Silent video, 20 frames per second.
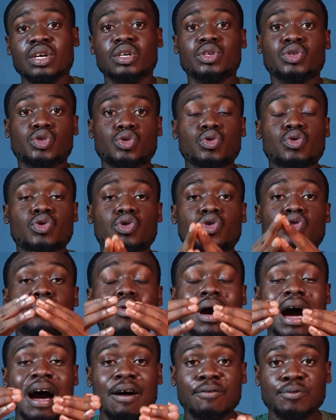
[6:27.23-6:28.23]
So
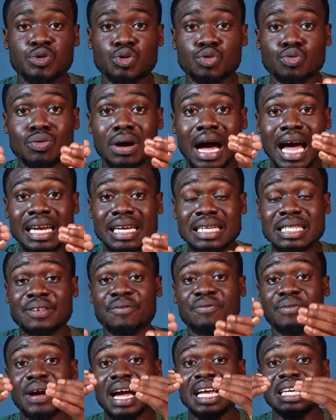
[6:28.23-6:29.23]
you have to
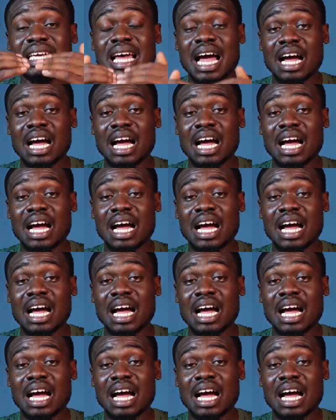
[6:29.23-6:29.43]
identify the